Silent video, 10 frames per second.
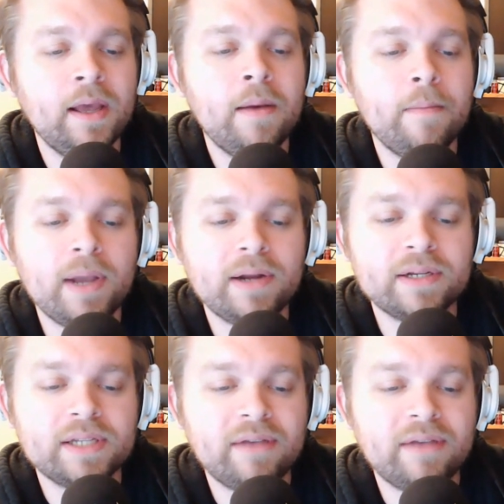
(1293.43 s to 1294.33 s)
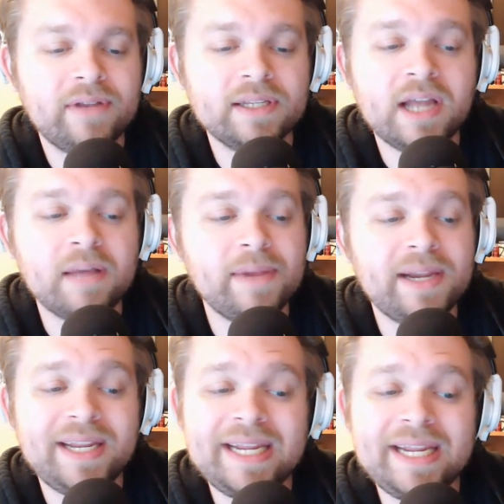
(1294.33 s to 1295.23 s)
Microsoft has not
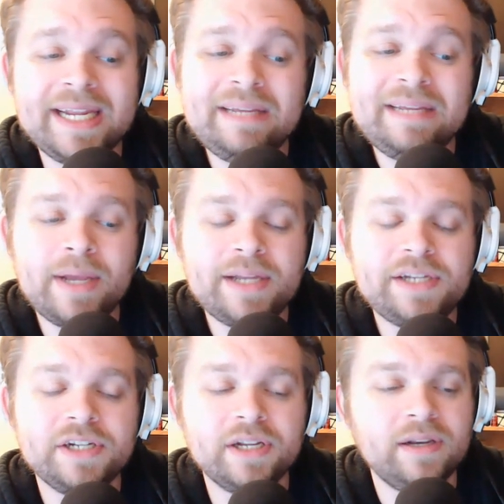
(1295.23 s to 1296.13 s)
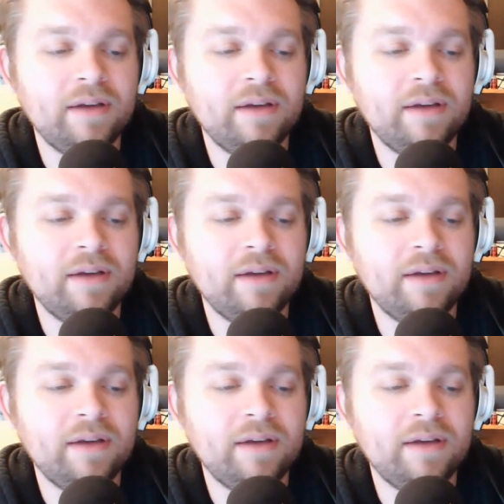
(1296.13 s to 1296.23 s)
made any mention